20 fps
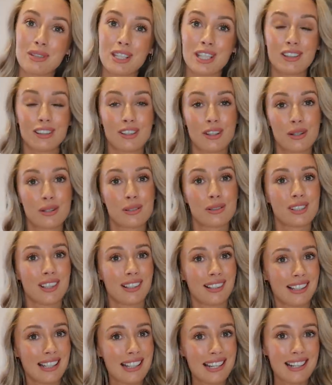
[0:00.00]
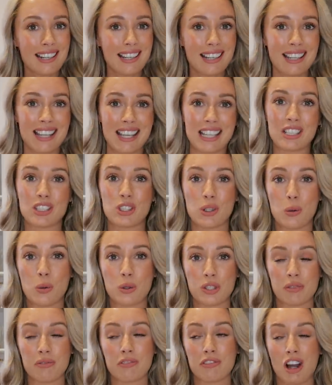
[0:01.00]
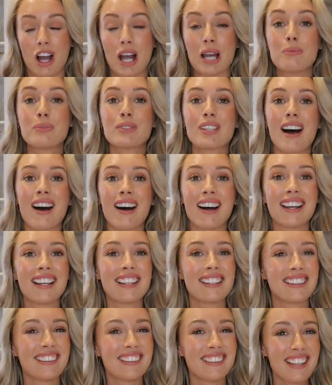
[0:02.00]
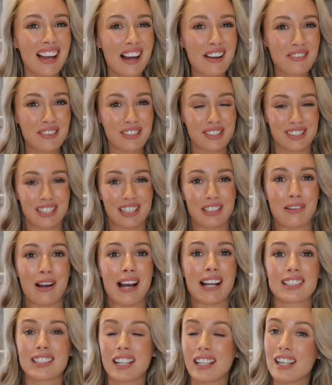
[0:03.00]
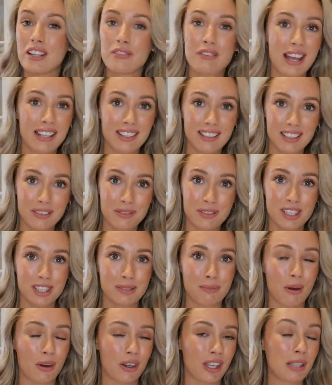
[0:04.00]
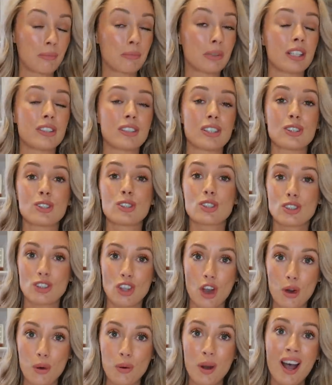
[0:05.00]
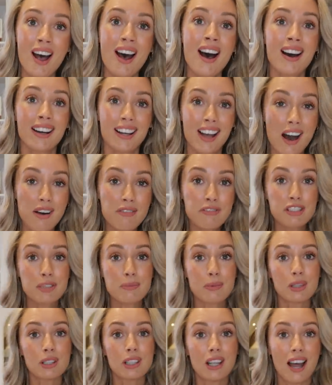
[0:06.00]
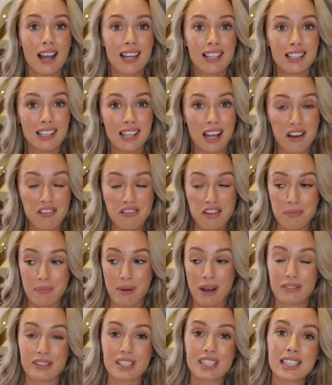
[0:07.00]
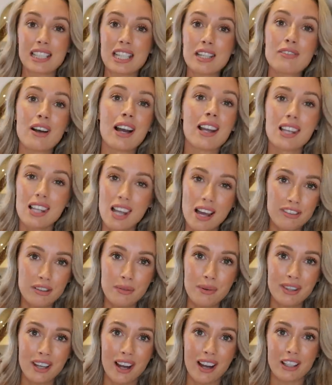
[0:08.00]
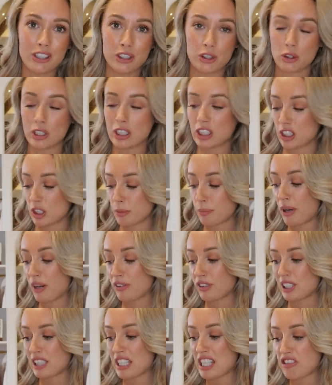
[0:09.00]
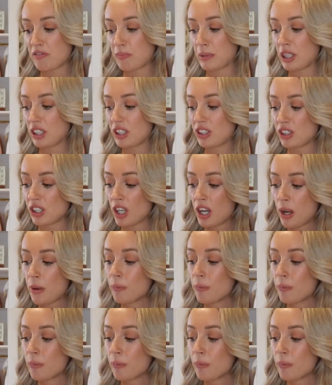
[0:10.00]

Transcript: me those leaning into autumn vibes. I love the silhouette. I love anything with smocking because it's so comfortable. I love a puff sleeve. I love it when the high street does a puff sleeve because